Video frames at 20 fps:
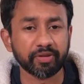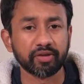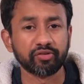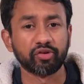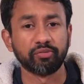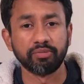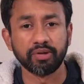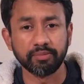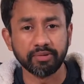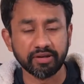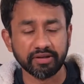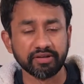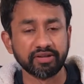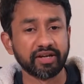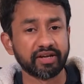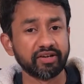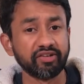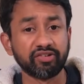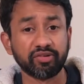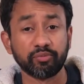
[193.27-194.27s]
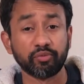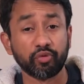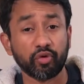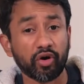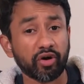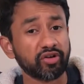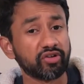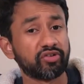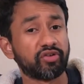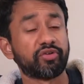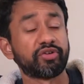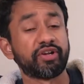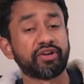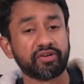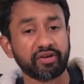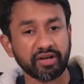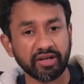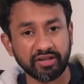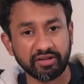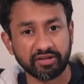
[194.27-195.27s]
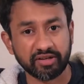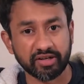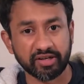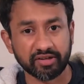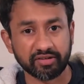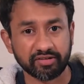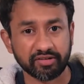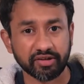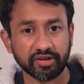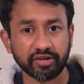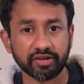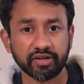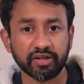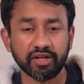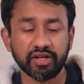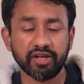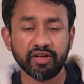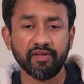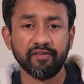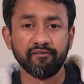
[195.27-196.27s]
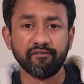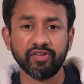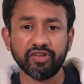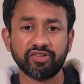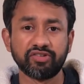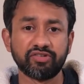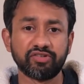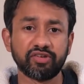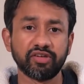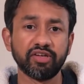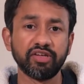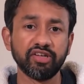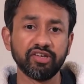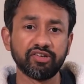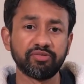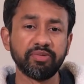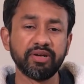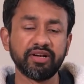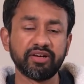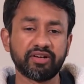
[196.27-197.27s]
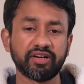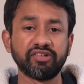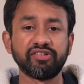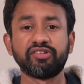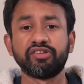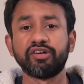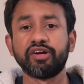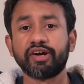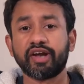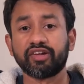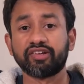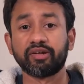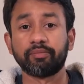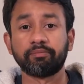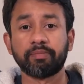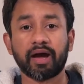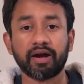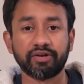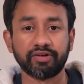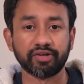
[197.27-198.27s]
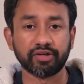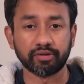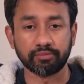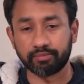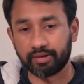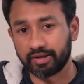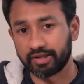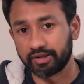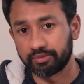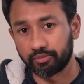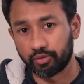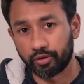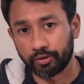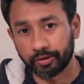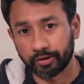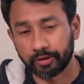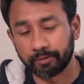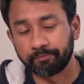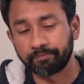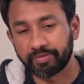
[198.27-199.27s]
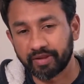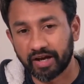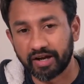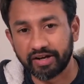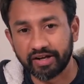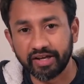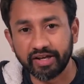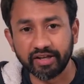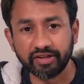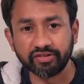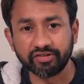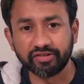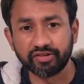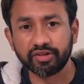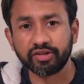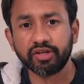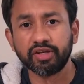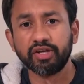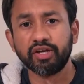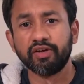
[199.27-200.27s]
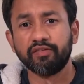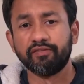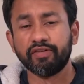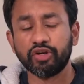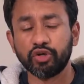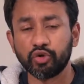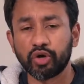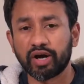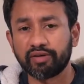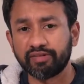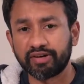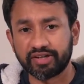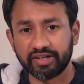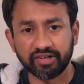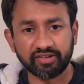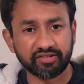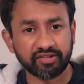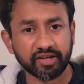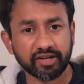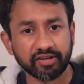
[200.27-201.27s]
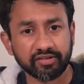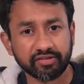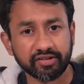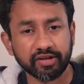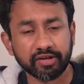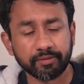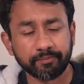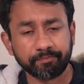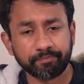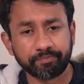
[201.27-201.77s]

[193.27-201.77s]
So maybe there is some noise on the training data set which is being considered as a pattern by the model, and hence when you have a test data set,